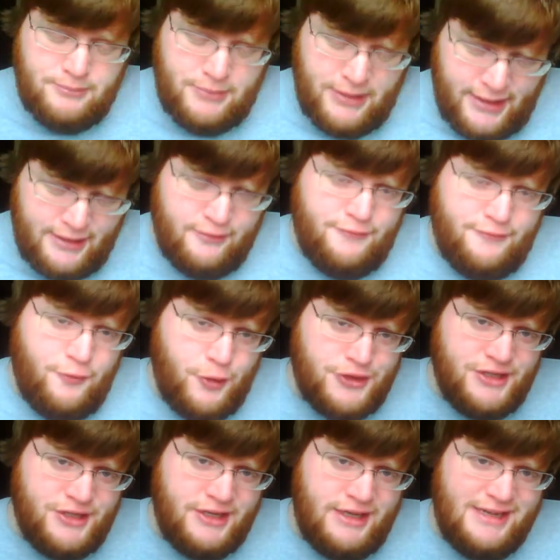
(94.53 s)
But
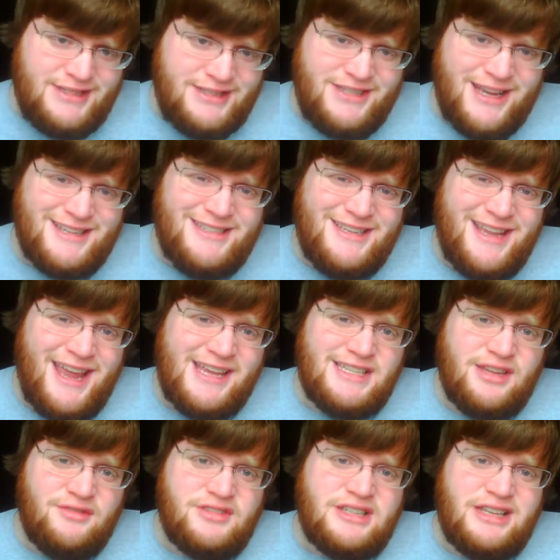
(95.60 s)
unfortunately, 6
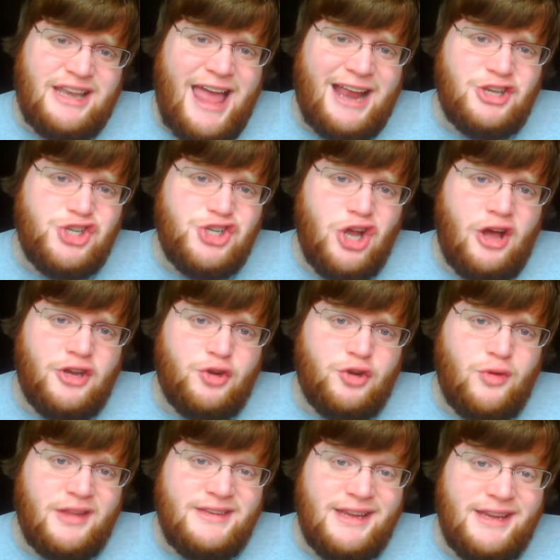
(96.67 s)
days of slack-jawed
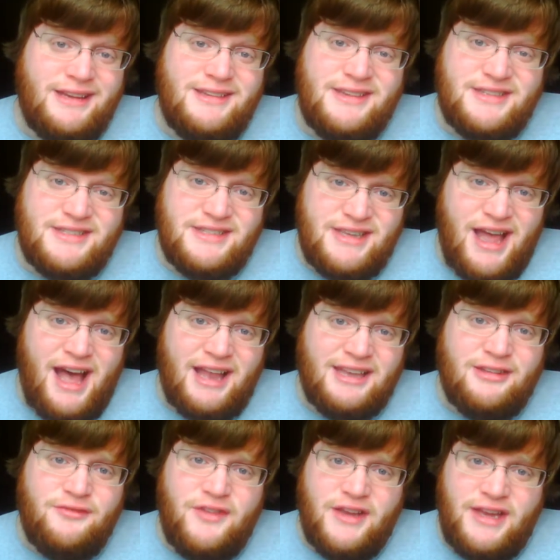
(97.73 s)
grunting does
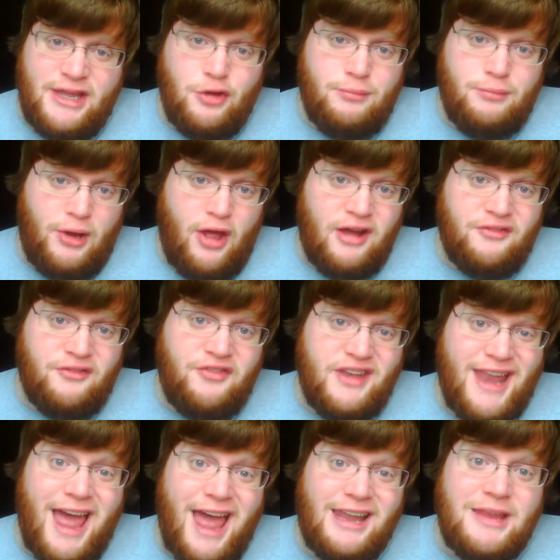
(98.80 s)
not a video blog
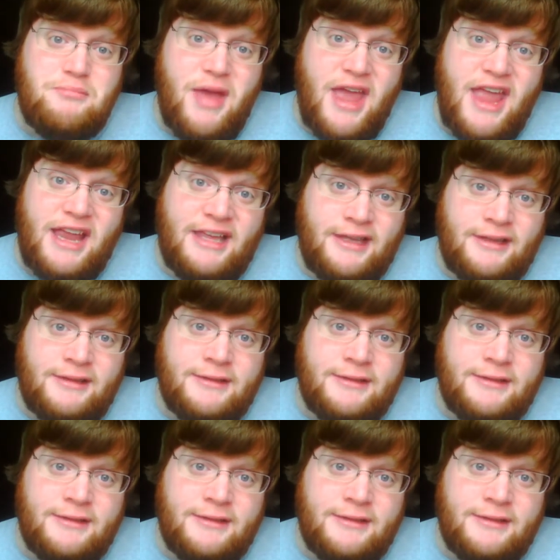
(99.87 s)
finale make.